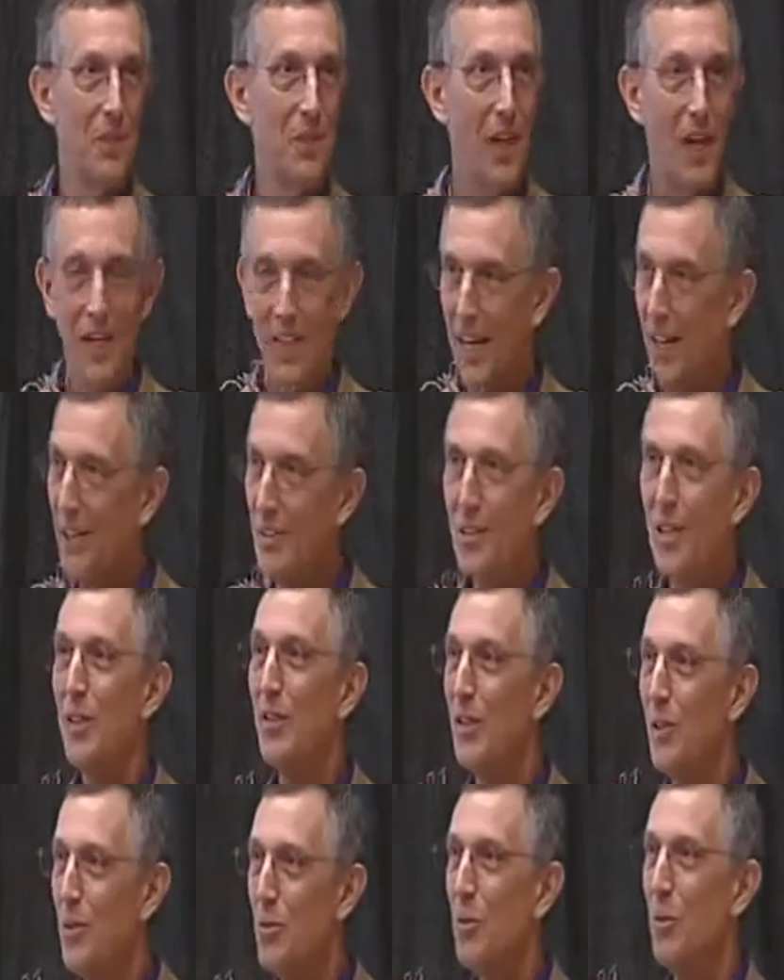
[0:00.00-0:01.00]
I guarantee
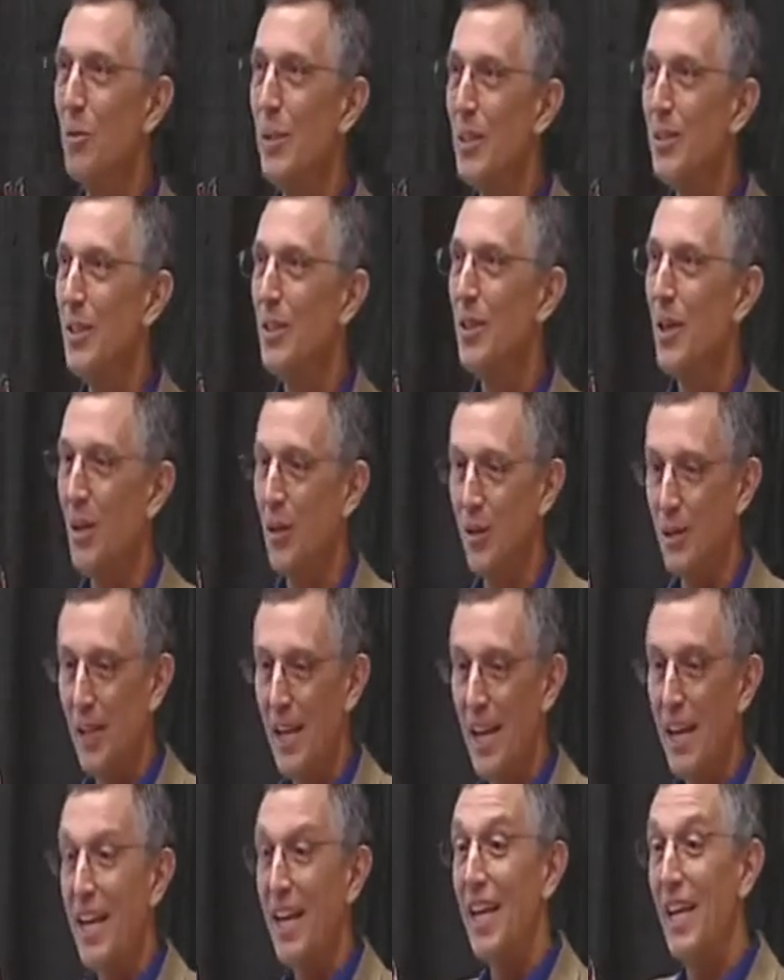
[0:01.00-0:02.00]
this will meet the code
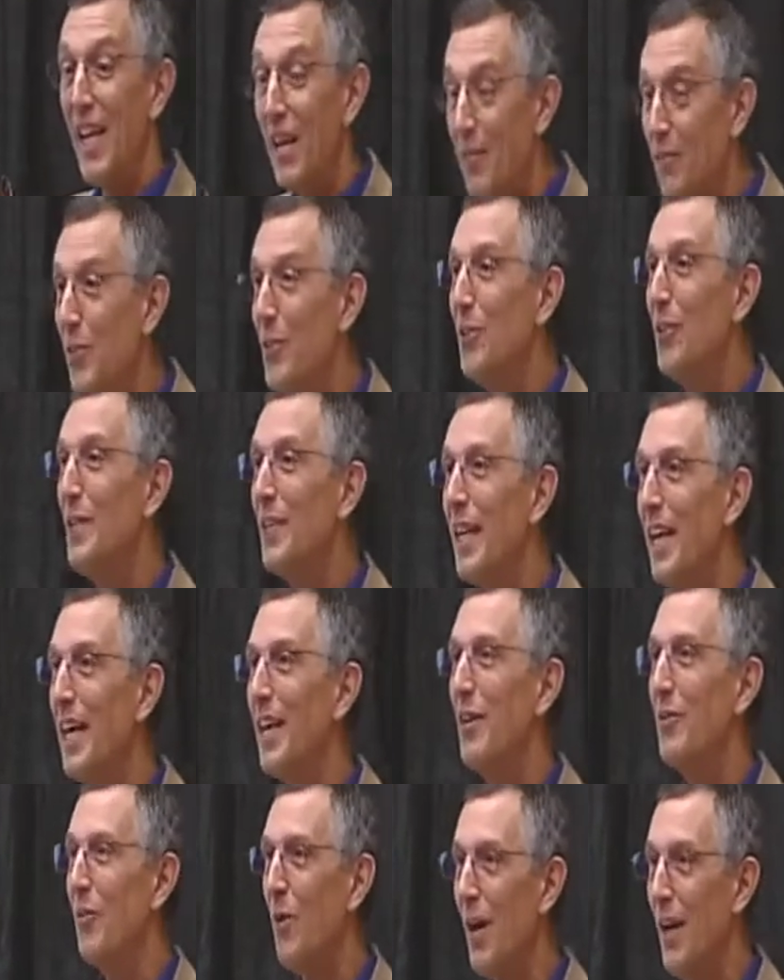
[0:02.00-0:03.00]
if you can
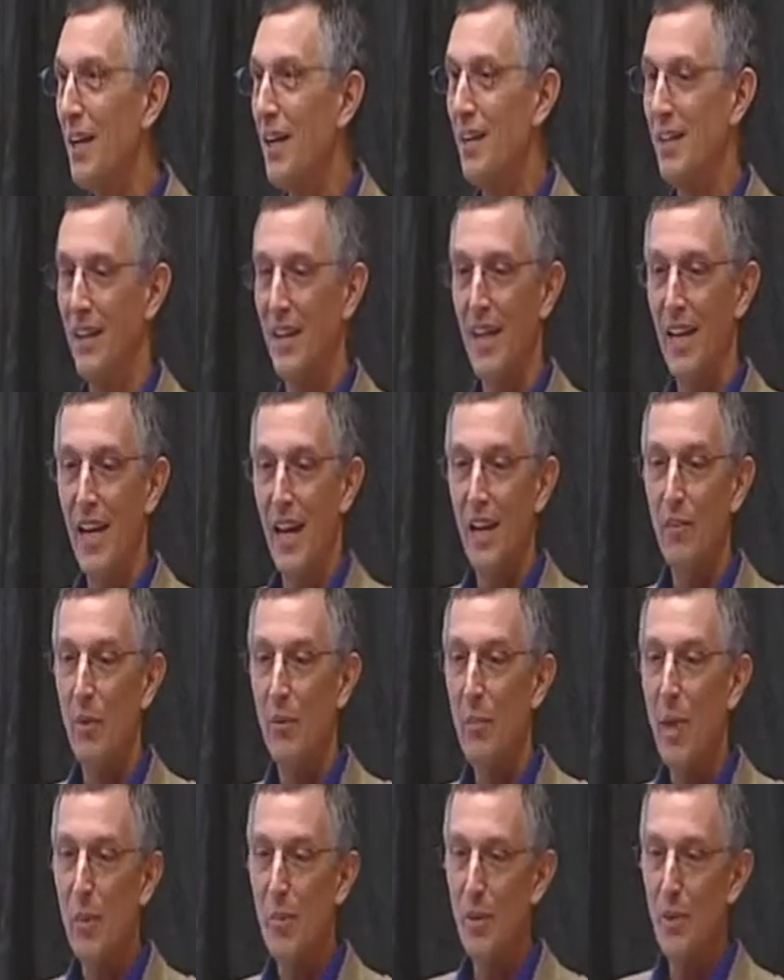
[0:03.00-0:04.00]
get it wired. And
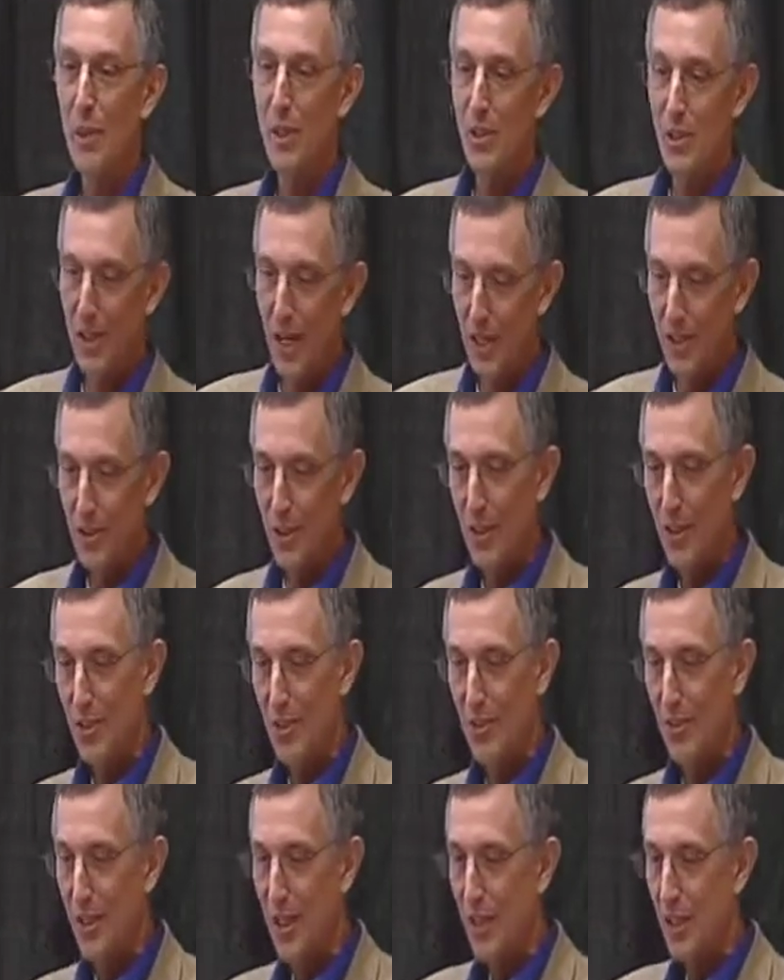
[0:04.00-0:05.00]
remember, it's not
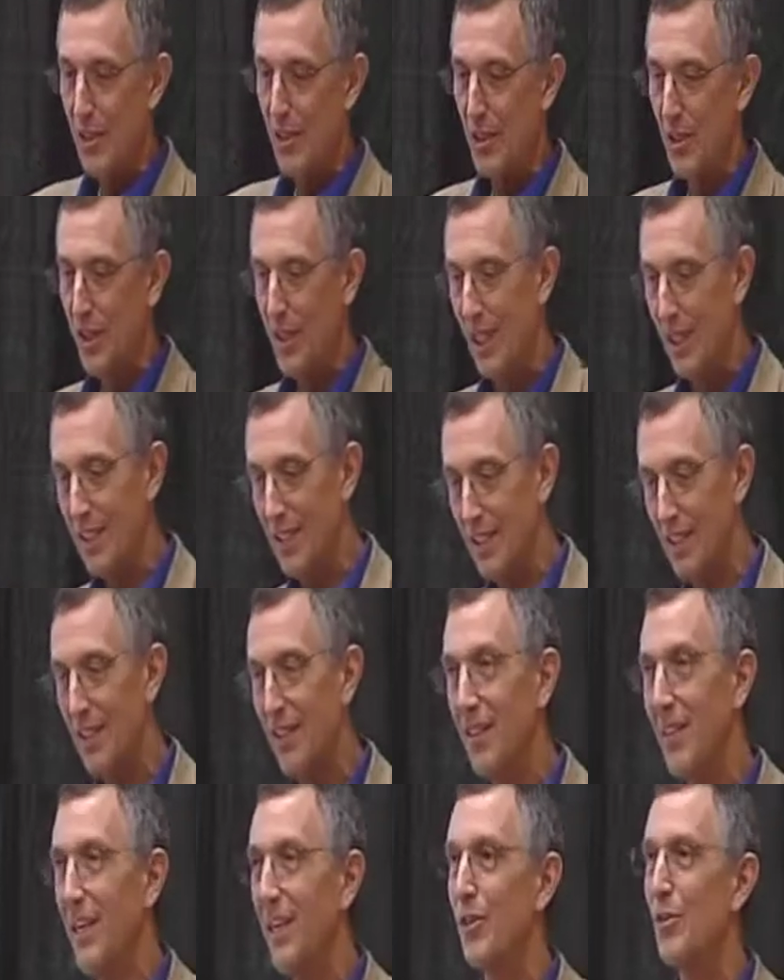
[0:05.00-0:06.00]
just this connected to
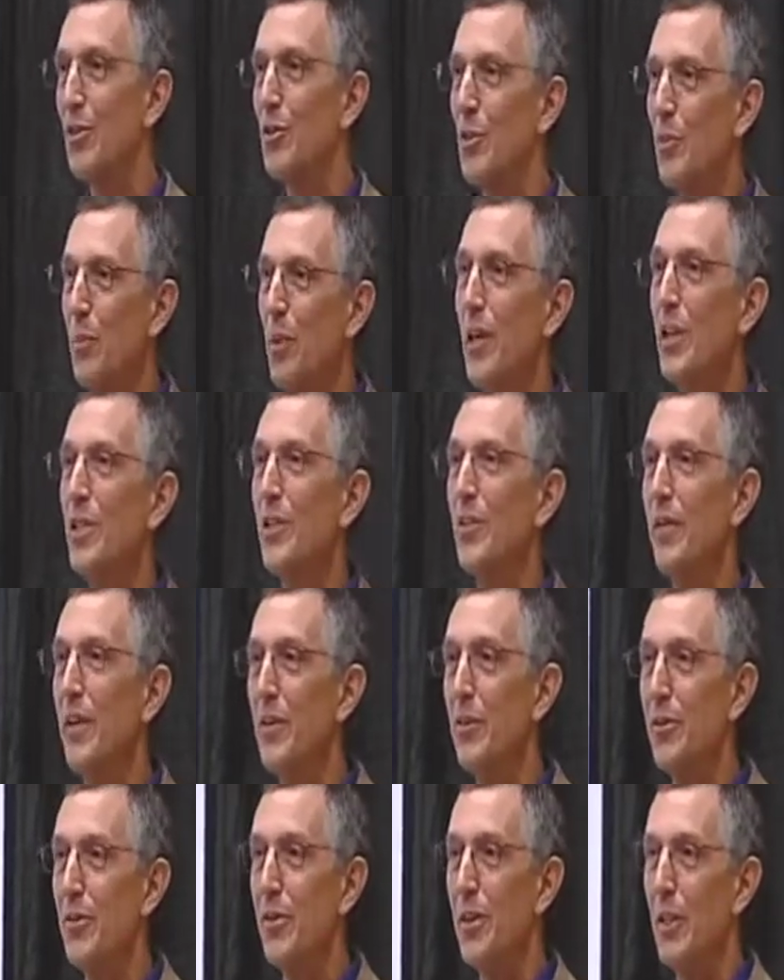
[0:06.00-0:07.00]
this. There's a piece of
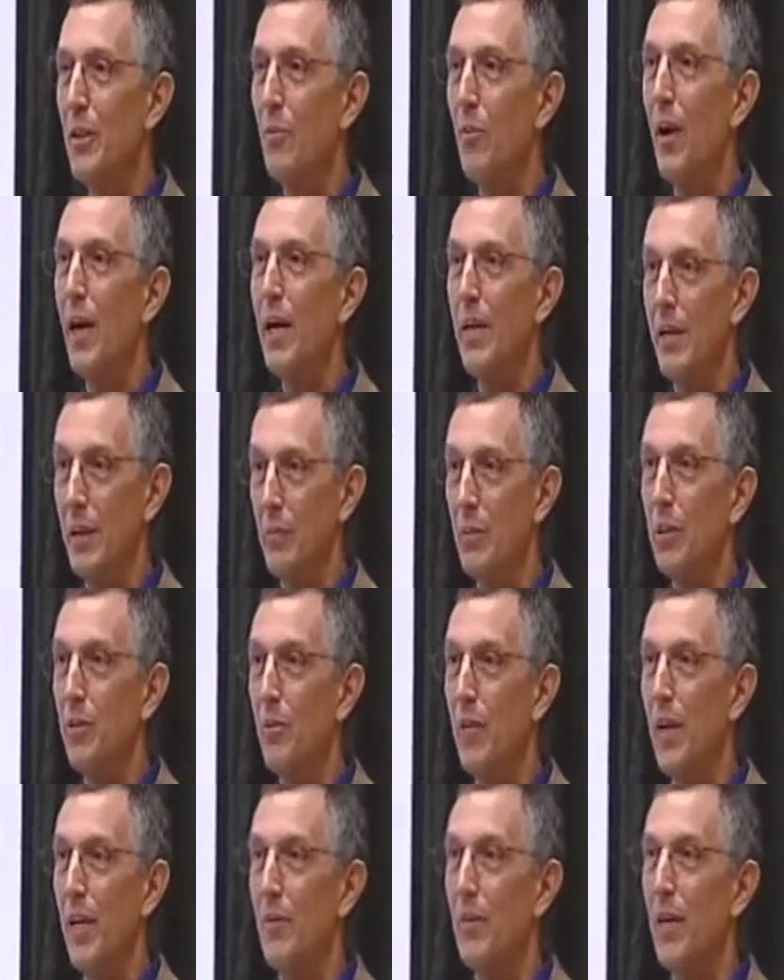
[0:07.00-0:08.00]
interceding wire in
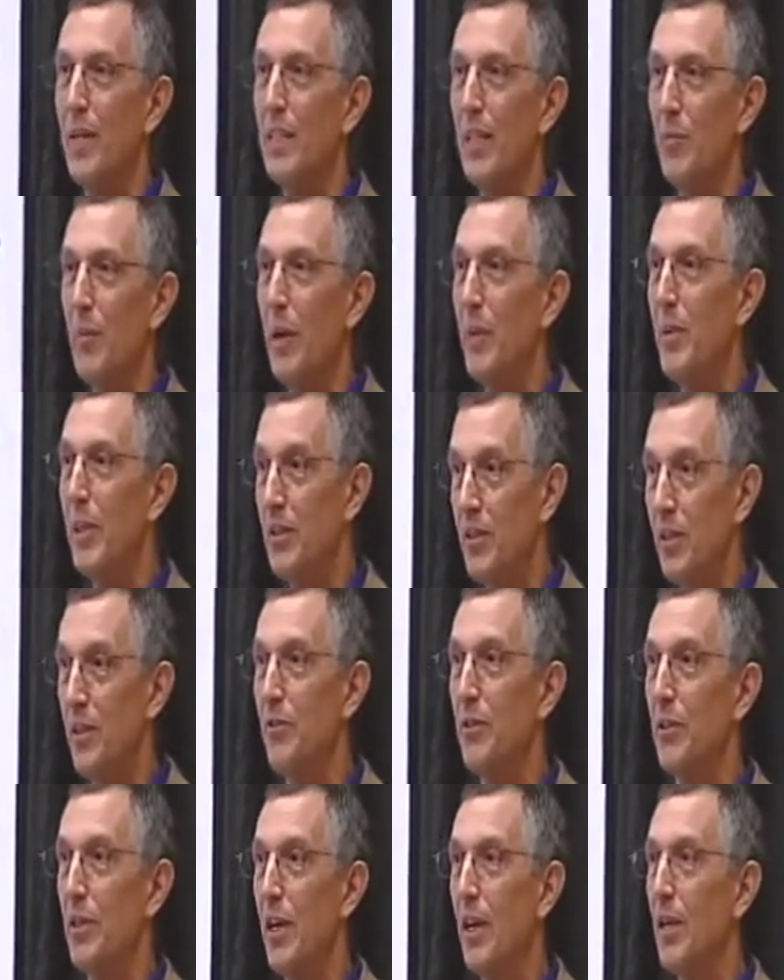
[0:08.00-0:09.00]
between, right, that may be a
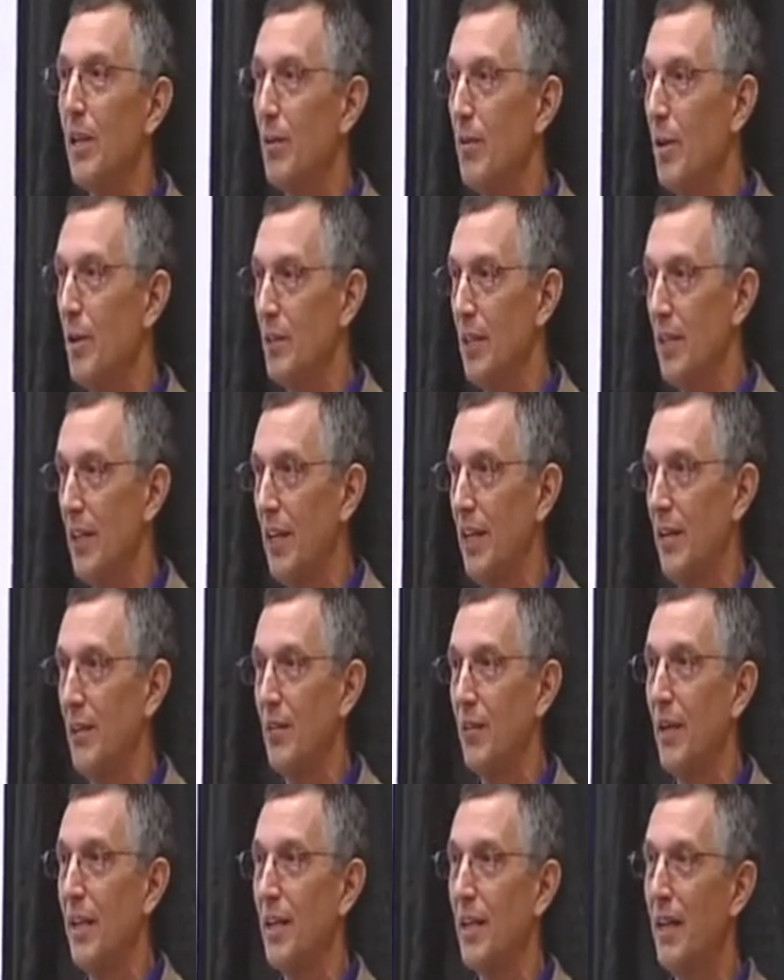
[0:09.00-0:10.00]
different color altogether,
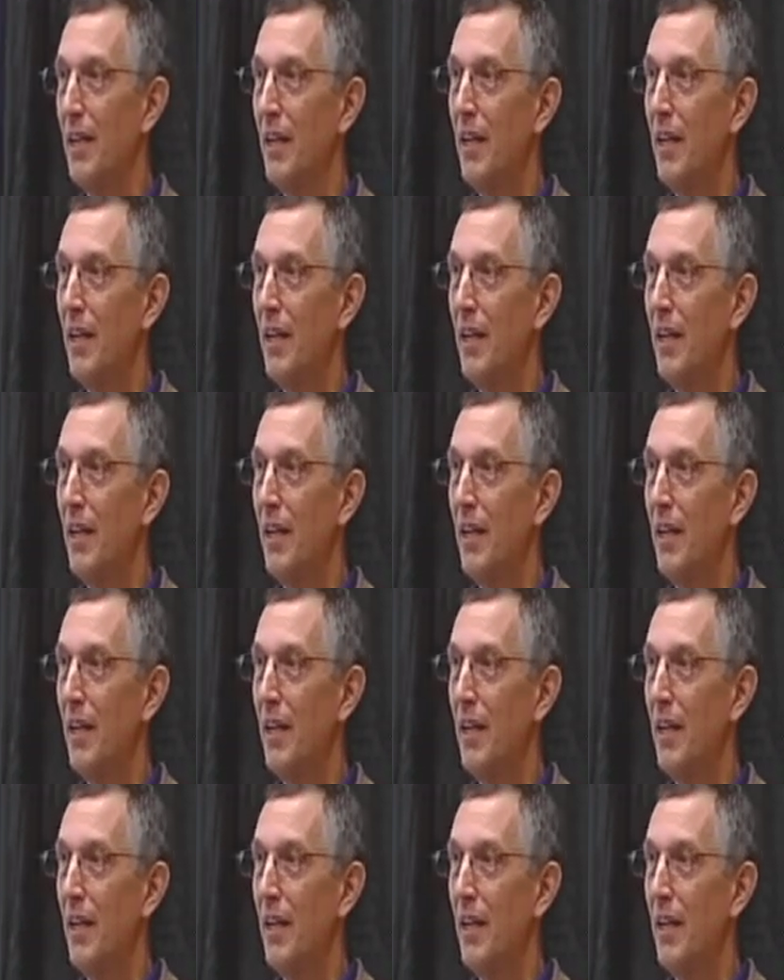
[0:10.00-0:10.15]
right?